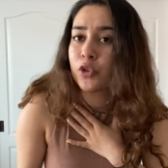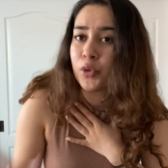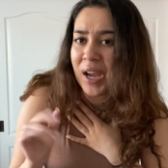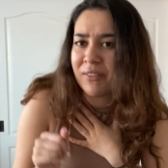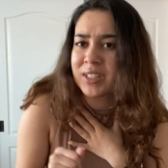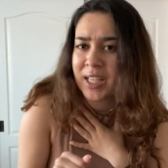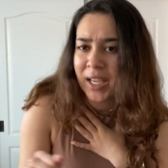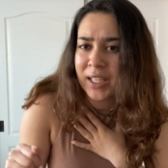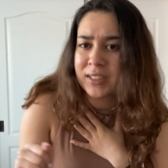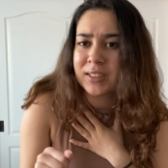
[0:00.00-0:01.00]

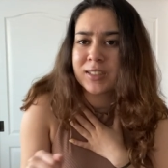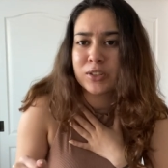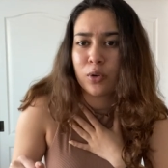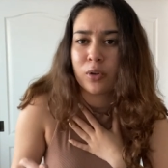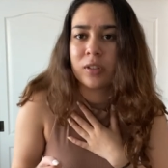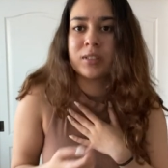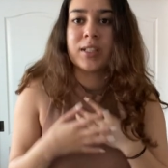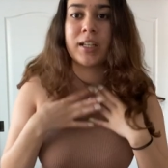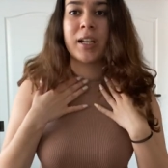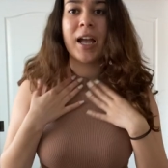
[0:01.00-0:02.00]
gravitate towards
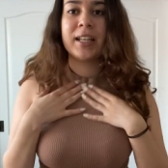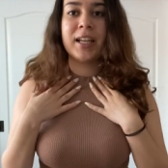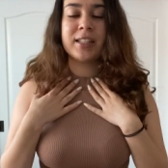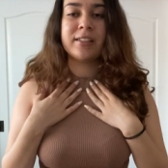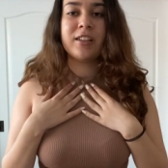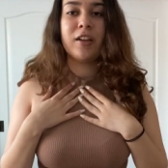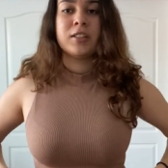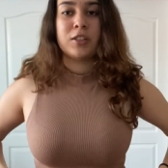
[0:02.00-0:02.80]
like high neck stuff.